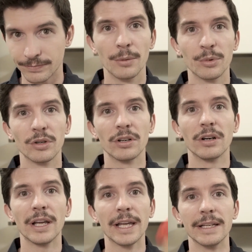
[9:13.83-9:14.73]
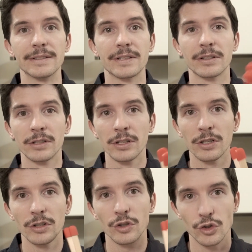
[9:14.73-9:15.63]
Number eight,
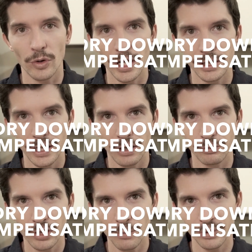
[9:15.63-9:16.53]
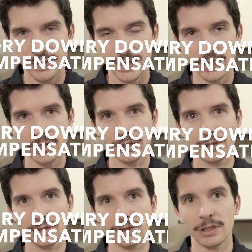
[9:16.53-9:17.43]
dry down
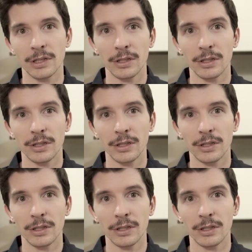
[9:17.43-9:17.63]
compensation.